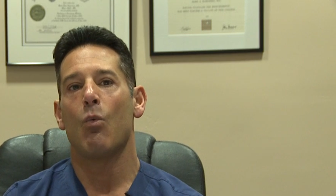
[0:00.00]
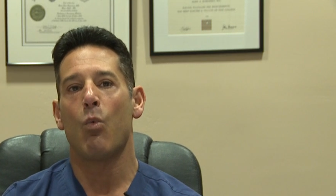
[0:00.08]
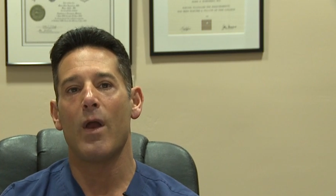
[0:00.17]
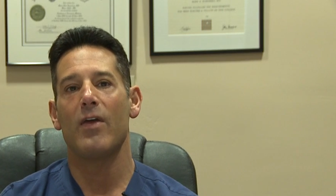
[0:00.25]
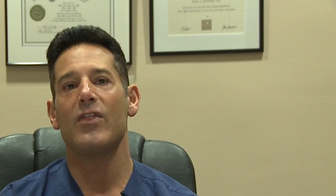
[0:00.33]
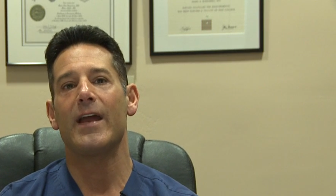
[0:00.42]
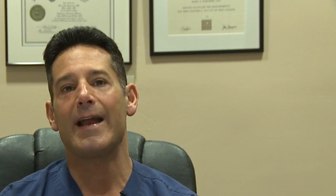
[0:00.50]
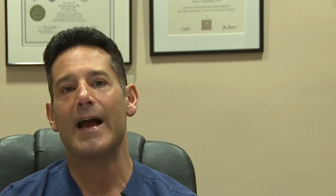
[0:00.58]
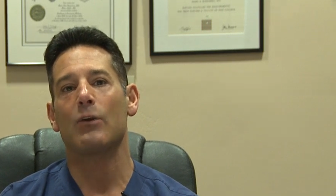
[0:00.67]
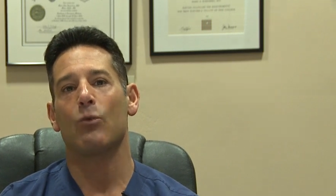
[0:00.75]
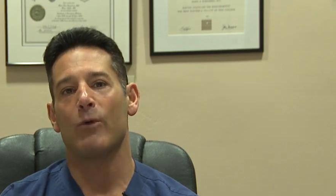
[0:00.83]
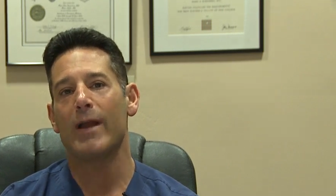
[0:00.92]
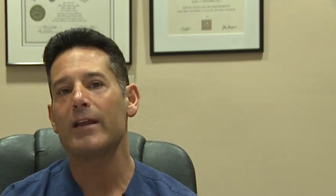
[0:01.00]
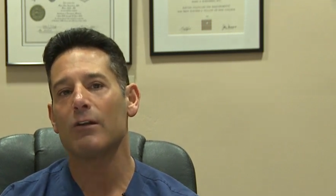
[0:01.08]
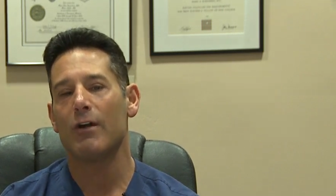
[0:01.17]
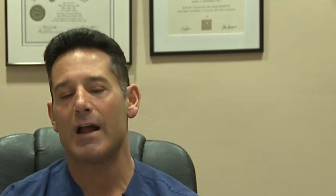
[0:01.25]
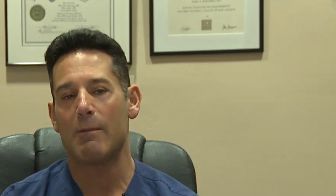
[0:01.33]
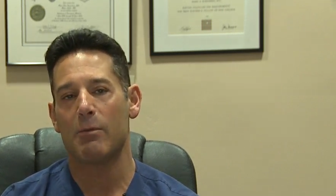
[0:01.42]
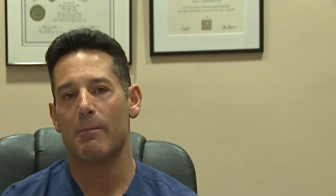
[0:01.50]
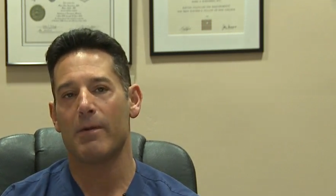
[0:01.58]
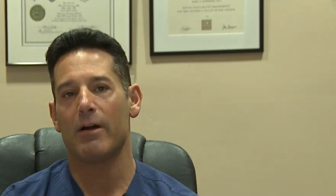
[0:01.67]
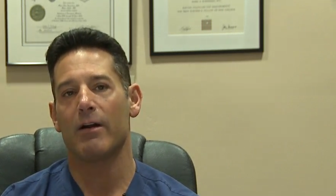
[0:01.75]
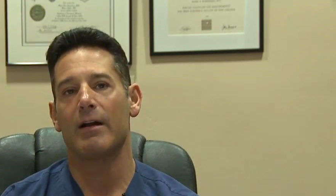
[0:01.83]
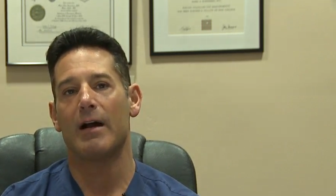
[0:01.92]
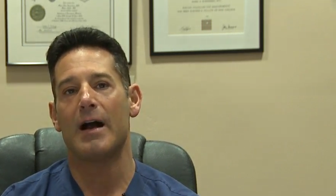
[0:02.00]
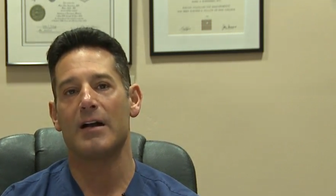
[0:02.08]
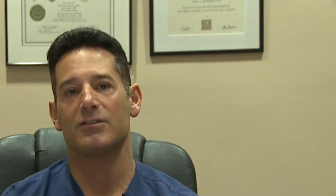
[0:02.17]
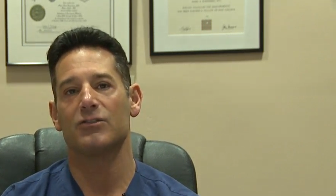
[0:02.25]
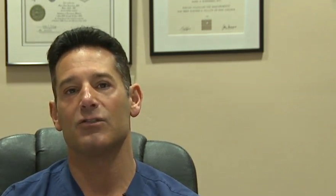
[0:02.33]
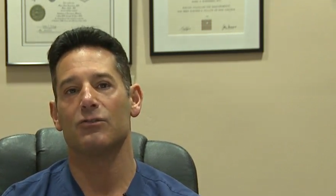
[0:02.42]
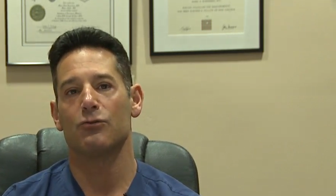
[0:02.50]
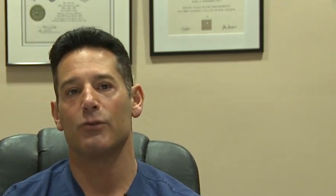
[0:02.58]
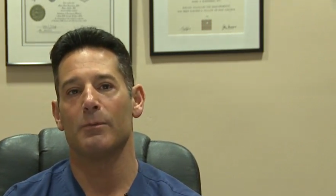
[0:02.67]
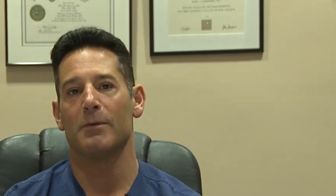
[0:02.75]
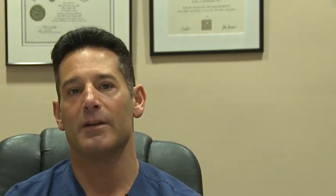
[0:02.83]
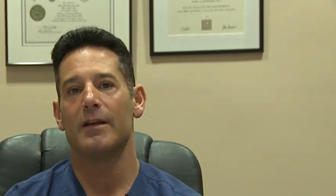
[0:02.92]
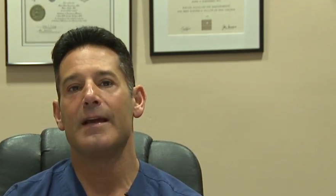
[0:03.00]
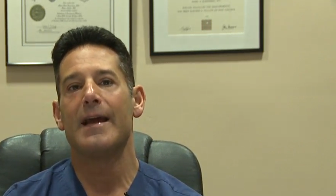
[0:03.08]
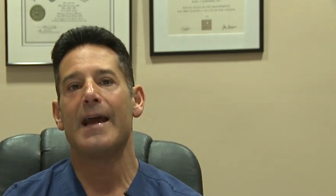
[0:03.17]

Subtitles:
when they got regular hyperbaric oxygen treatment,